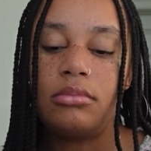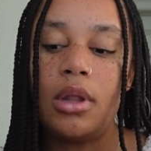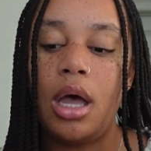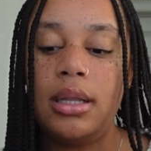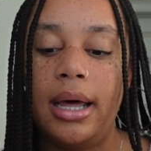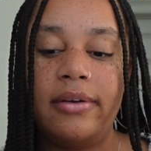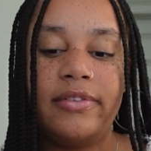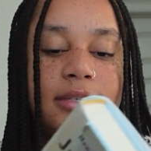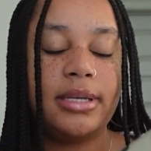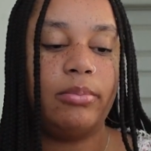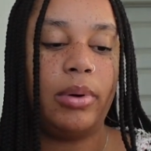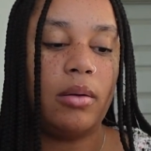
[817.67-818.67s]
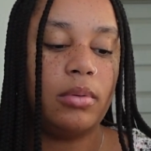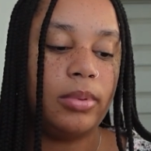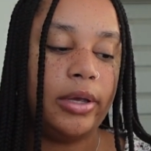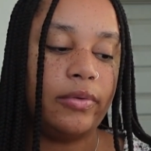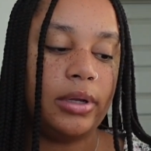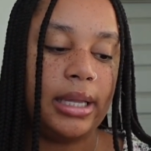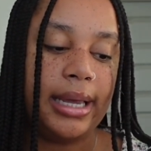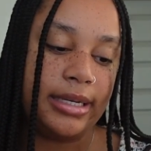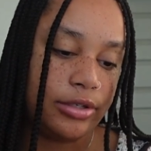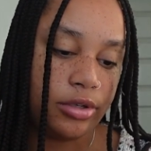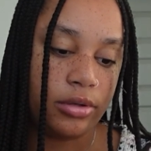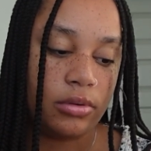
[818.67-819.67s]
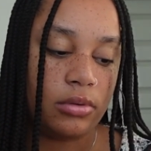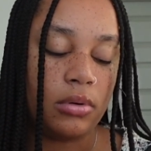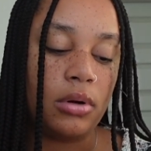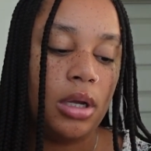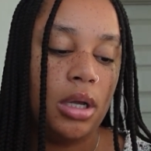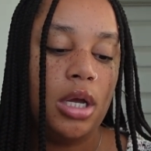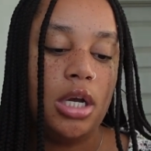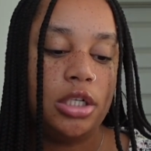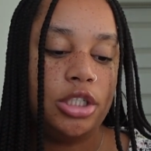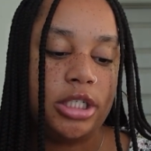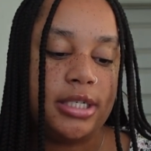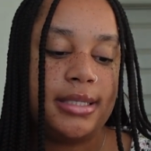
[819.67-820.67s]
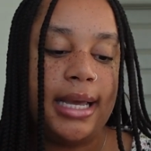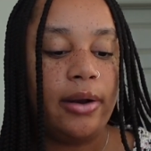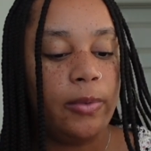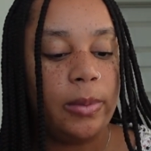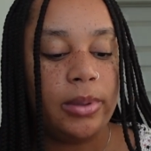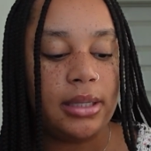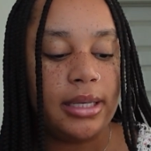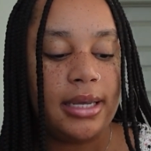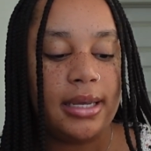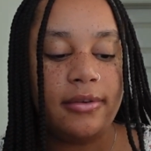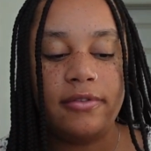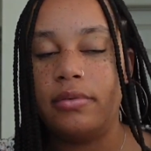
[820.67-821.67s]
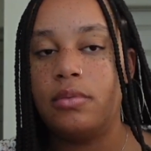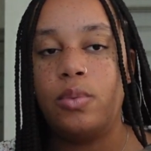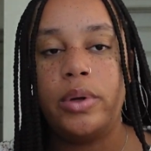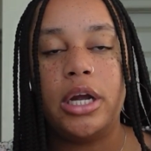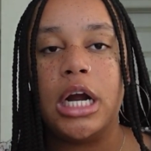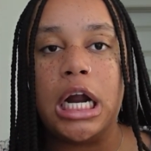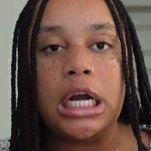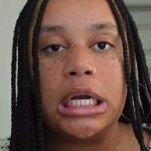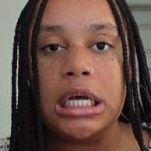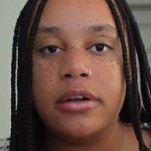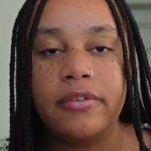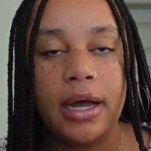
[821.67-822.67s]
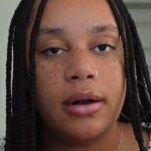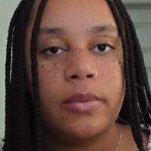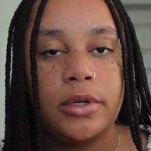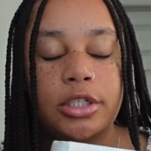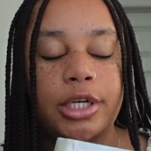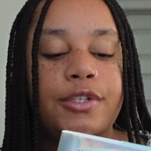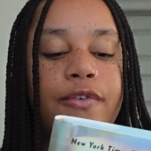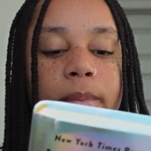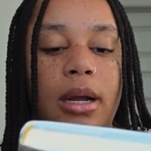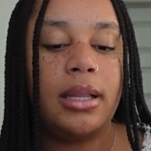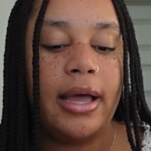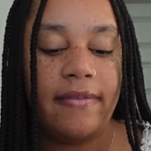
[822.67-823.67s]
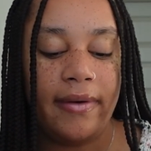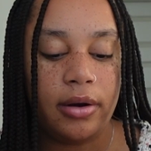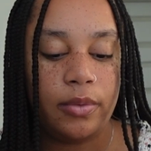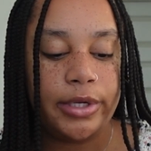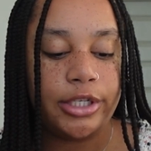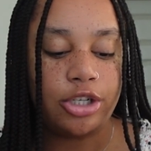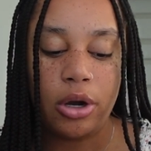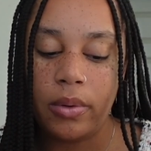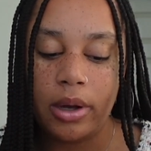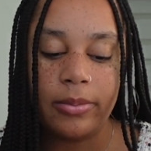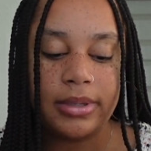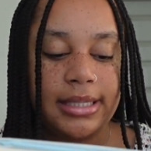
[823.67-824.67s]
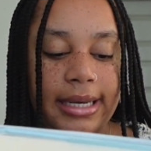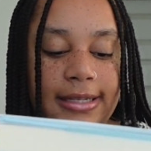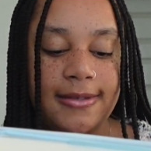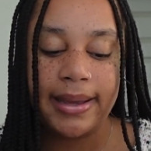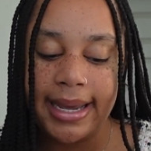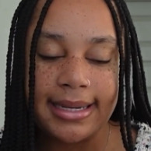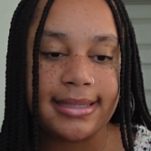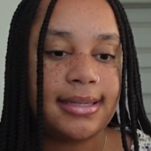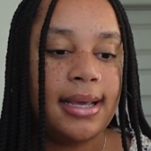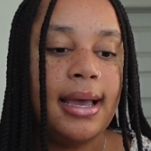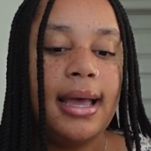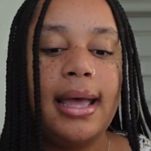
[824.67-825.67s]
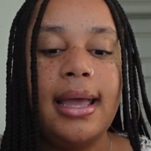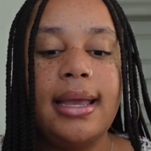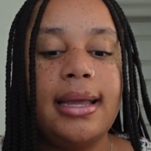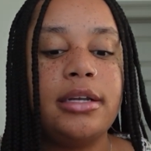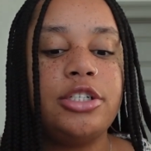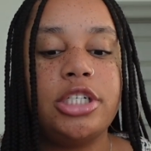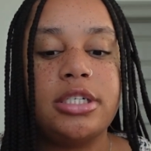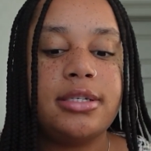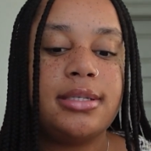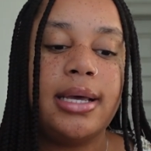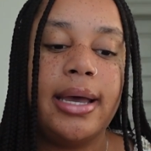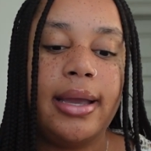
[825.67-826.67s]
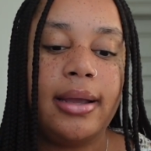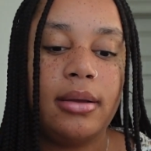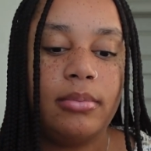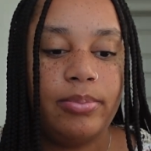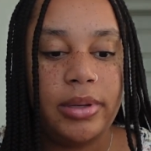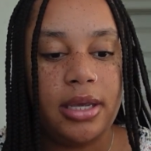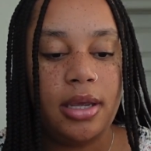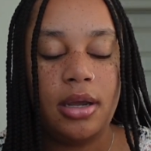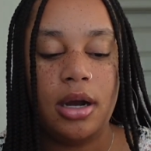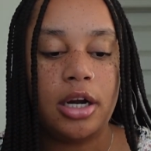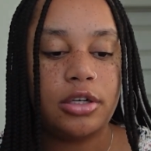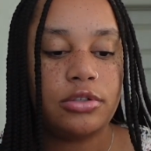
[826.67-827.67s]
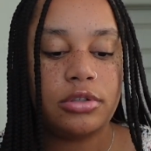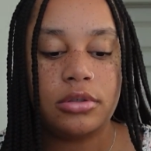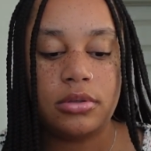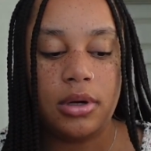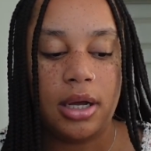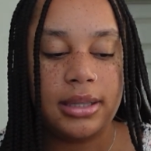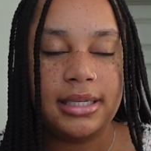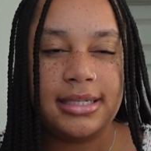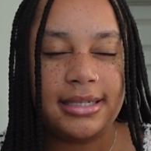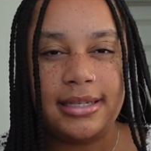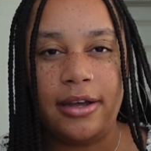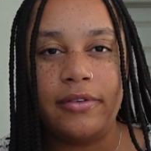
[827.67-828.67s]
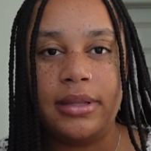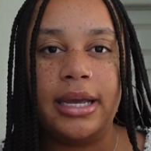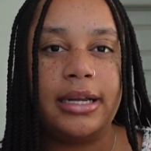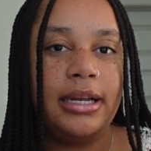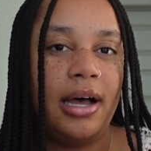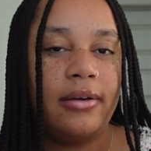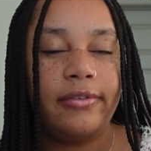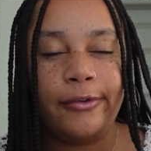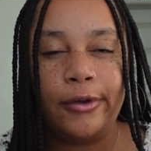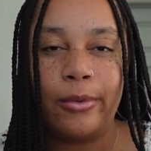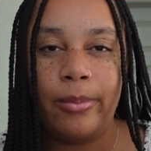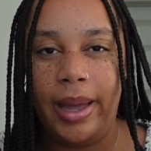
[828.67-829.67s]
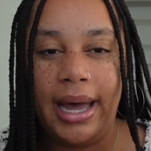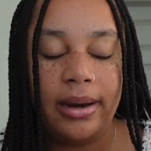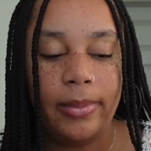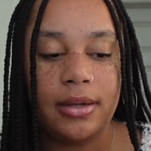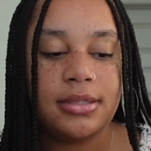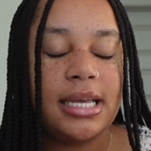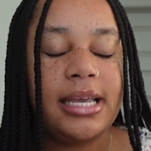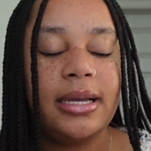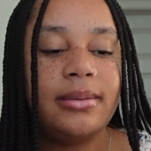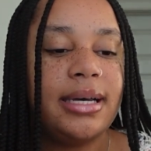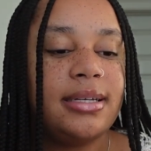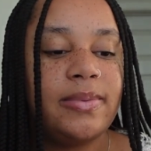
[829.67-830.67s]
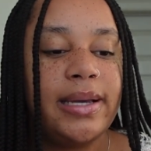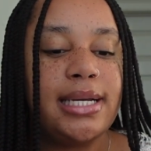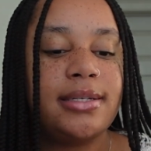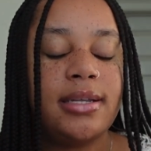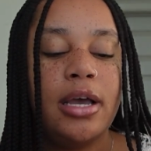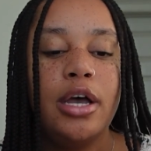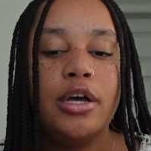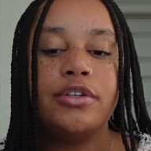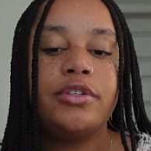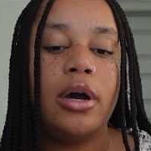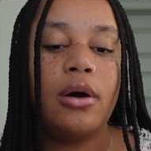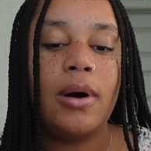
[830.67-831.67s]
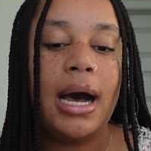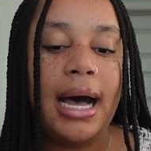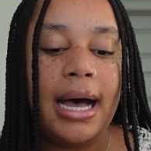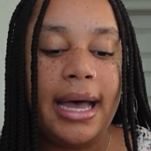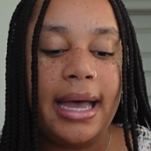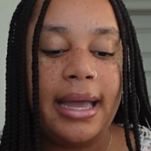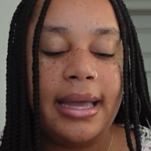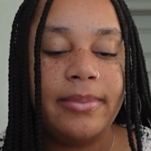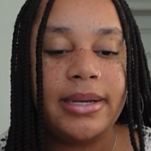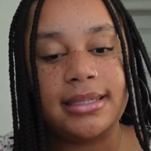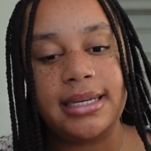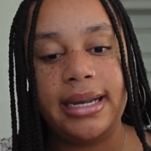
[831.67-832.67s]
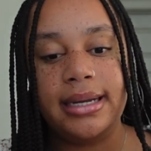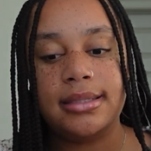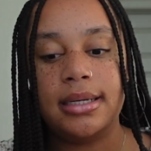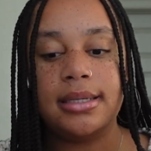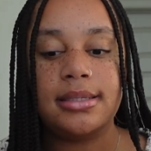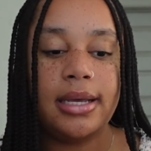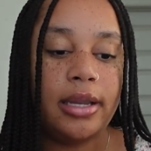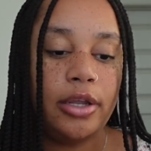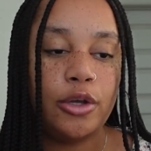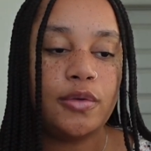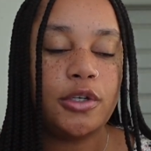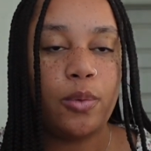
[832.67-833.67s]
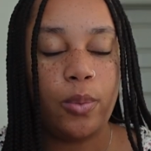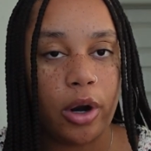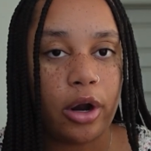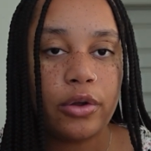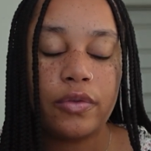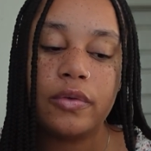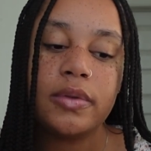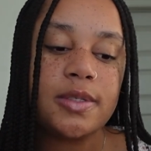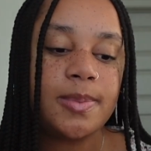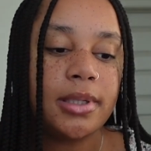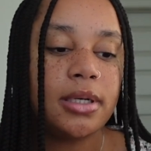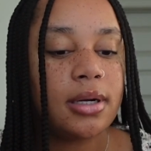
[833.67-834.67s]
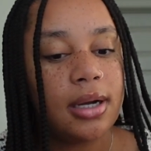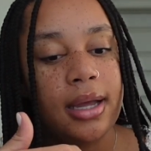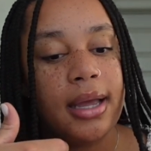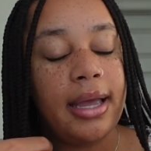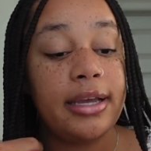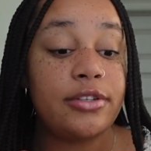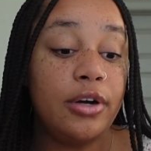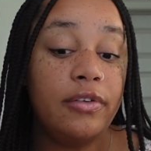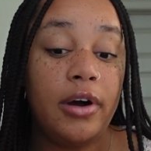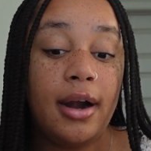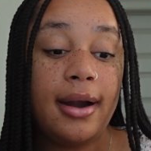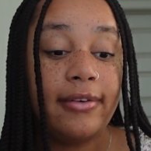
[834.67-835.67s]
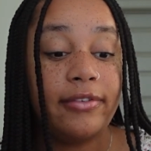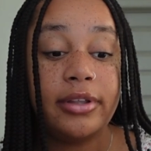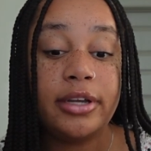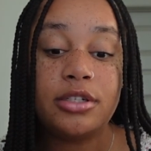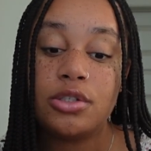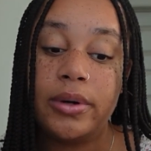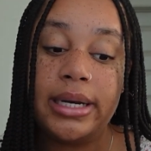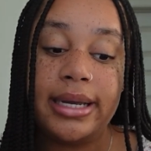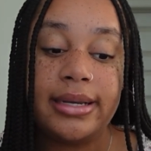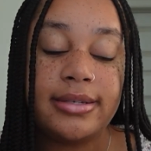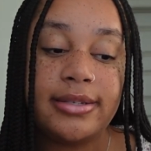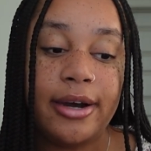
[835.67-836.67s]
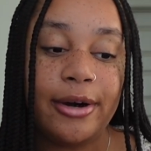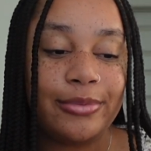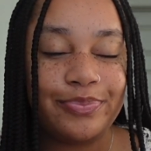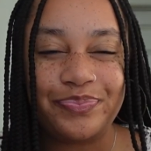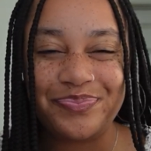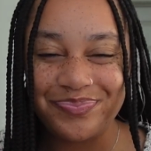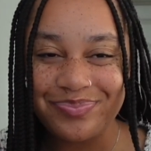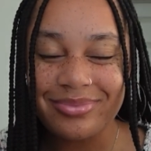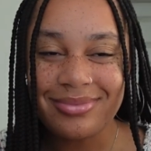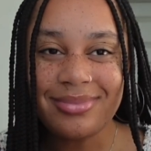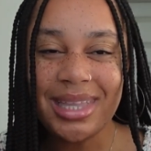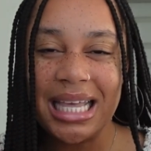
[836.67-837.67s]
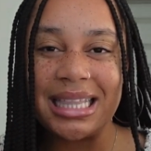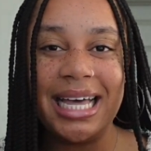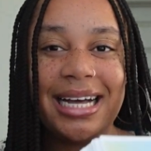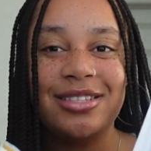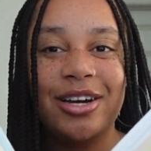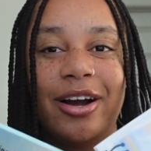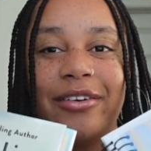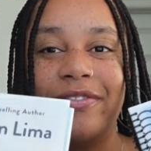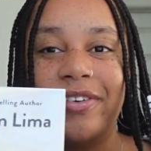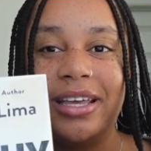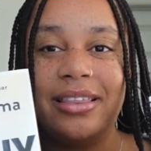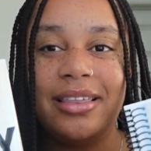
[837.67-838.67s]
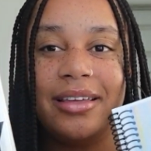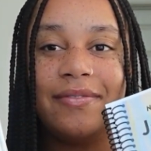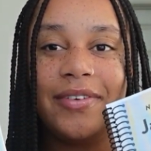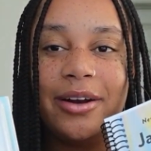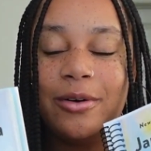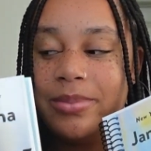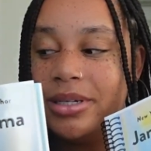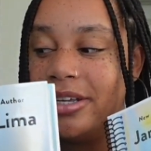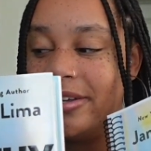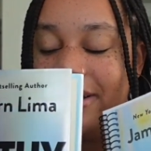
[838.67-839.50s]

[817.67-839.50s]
a lot of us can probably relate to just how do we believe we are enough? How do we transform our life? How do we show up and take space and just like be our true authentic self and like not feel bad about taking up that space? So I am excited to continue to work through this book. And so far I've really enjoyed it. So that's our 5th and final book, you